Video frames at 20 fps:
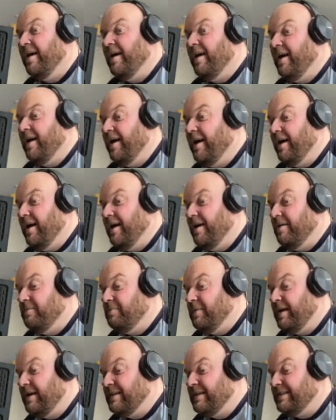
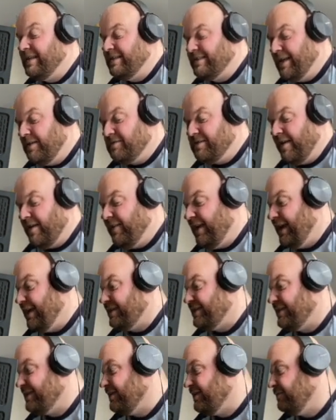It sounds like
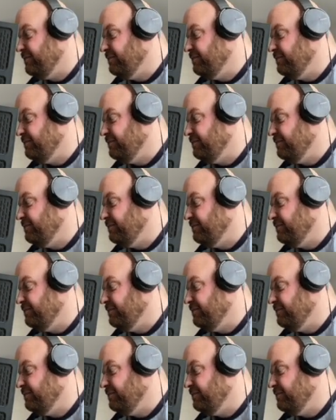this.